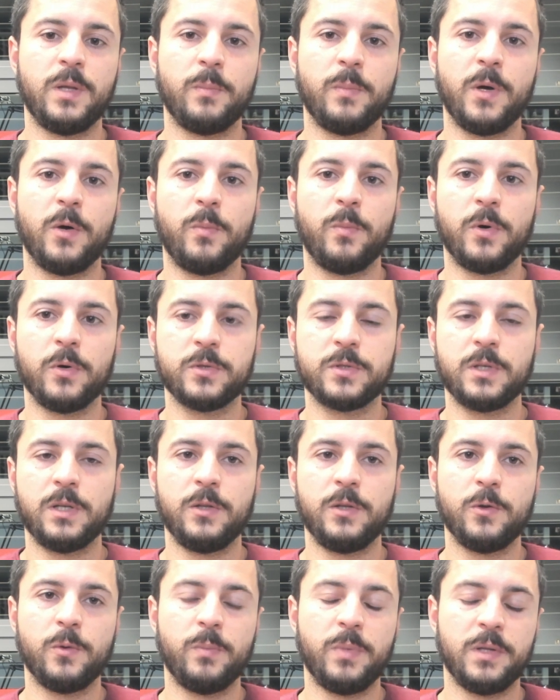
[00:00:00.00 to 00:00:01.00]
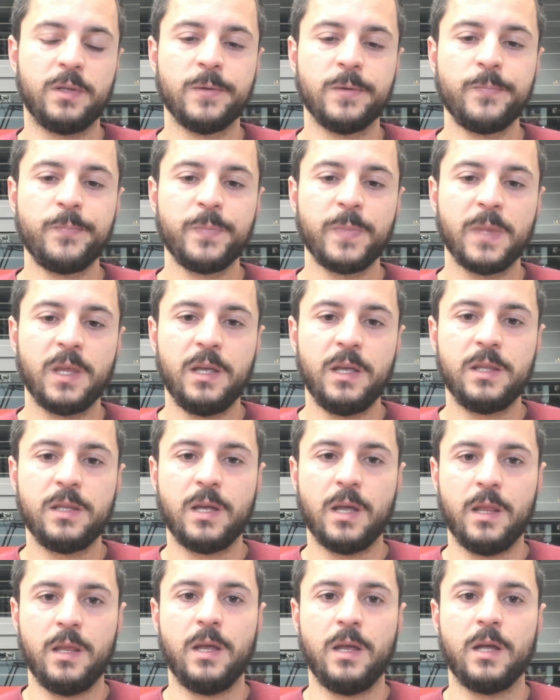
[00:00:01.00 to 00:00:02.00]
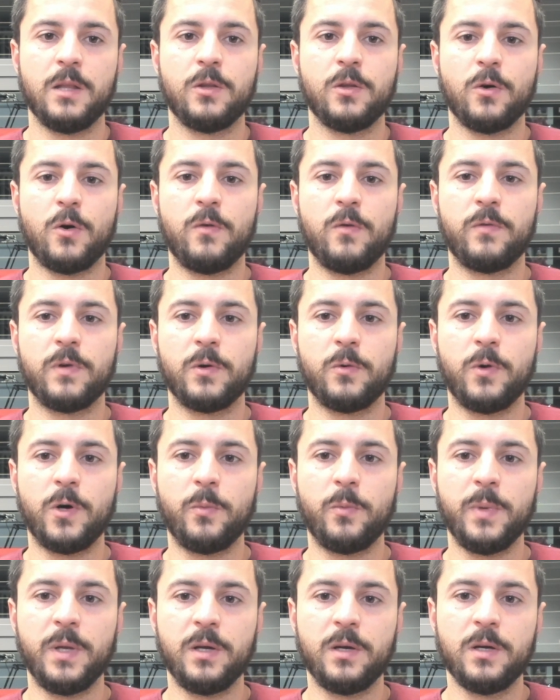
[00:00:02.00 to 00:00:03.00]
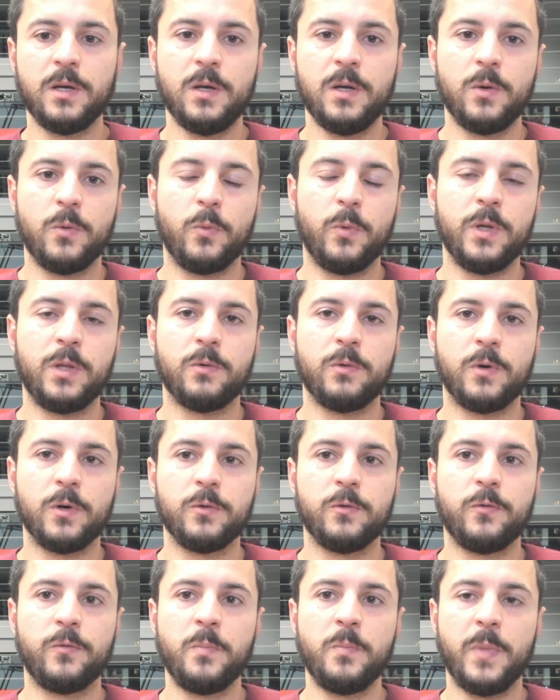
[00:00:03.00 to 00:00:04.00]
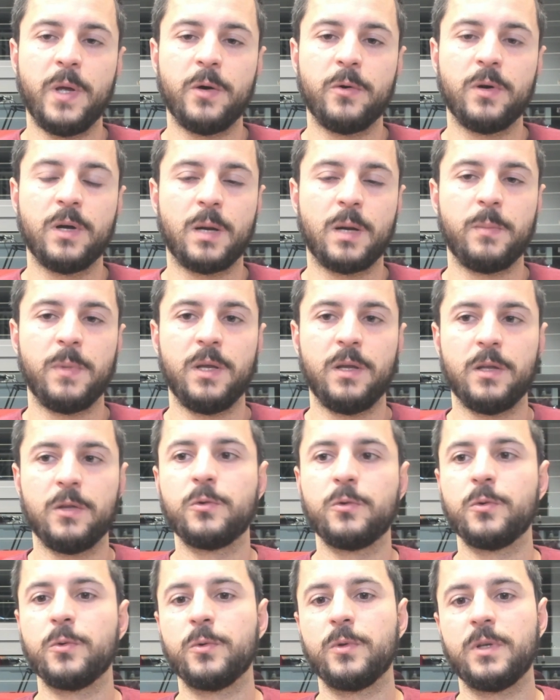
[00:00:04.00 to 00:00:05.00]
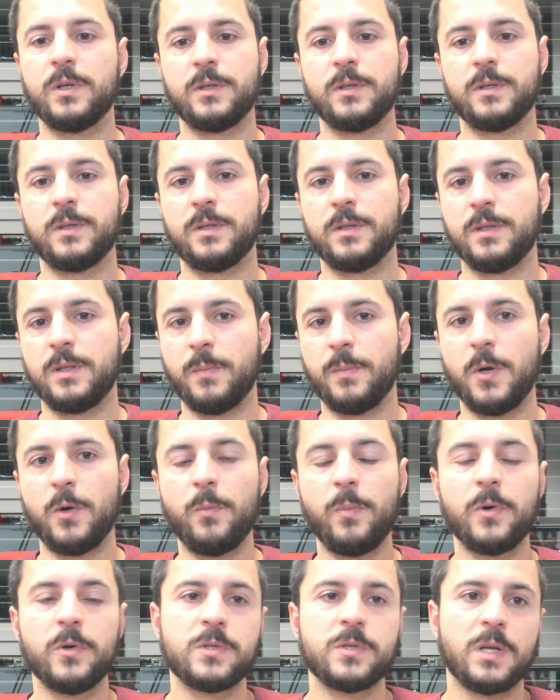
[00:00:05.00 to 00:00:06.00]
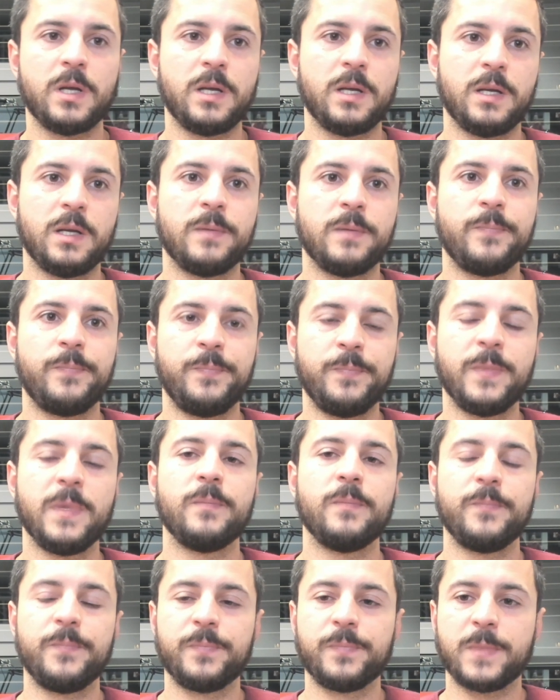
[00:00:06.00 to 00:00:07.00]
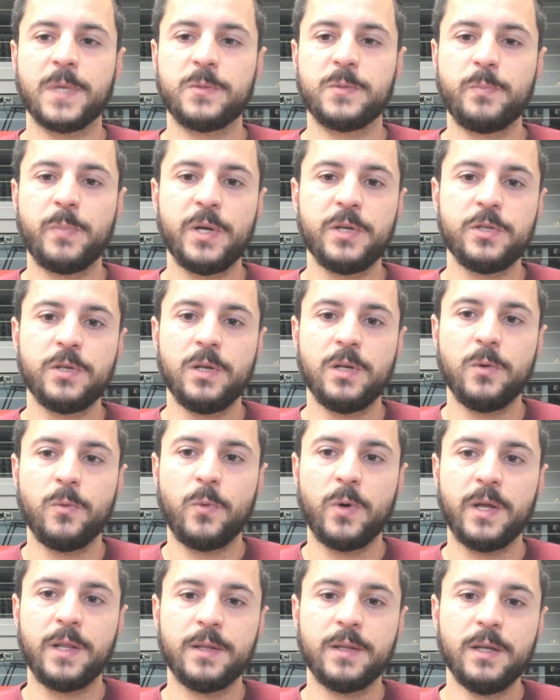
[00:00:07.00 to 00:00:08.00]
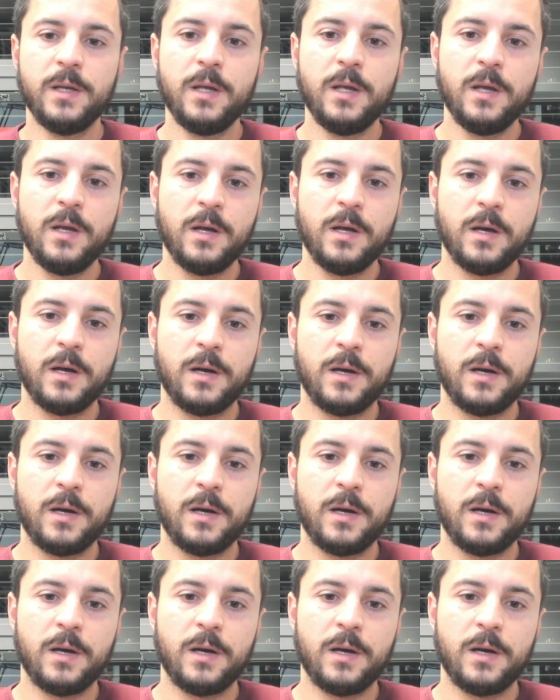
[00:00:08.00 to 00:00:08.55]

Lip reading: up the mailbox a little bit. It can get overwhelming with a lot of mail coming into the mailbox, especially when